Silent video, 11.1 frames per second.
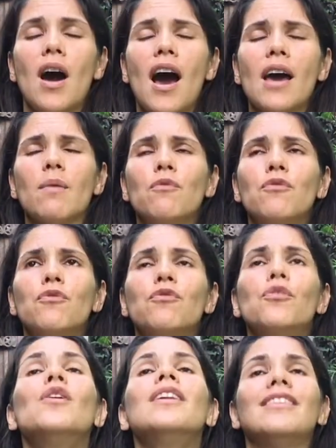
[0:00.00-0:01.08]
I am
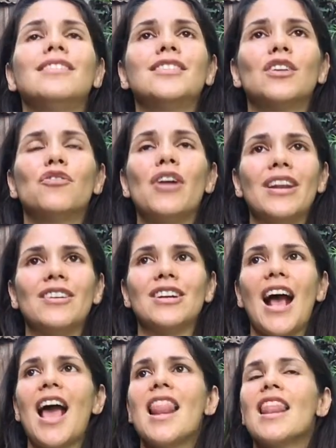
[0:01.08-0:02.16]
fully surrendered.
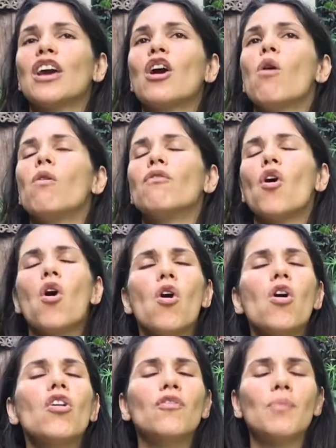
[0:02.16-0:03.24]
I let go of
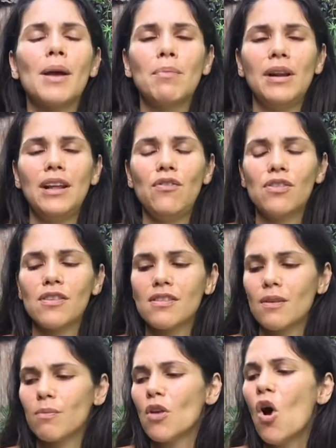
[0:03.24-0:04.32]
all of my belief
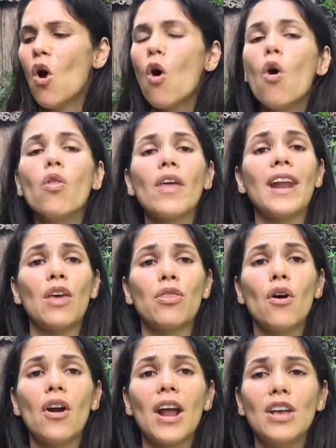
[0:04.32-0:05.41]
systems, all that I
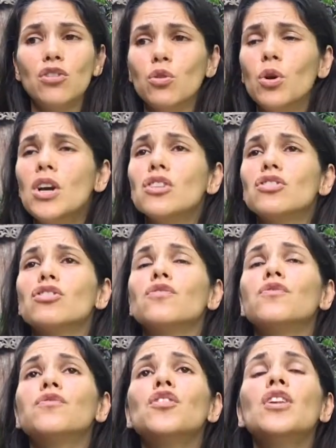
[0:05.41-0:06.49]
thought I knew, just
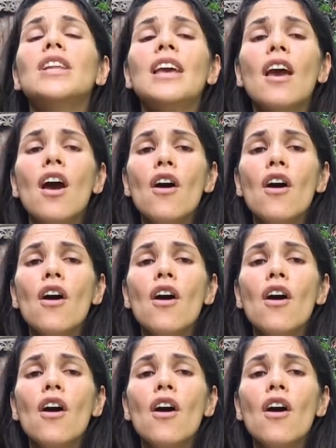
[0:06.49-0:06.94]
fully